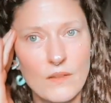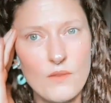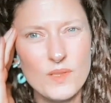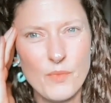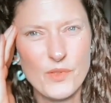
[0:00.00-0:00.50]
It
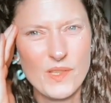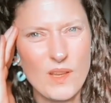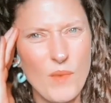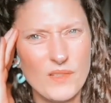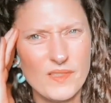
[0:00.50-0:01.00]
was mostly
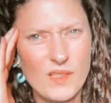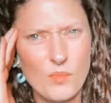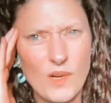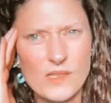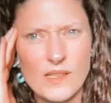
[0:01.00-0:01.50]
about sleep
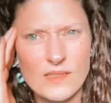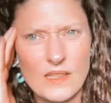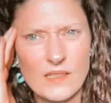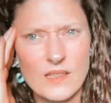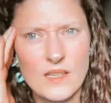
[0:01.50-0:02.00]
processing.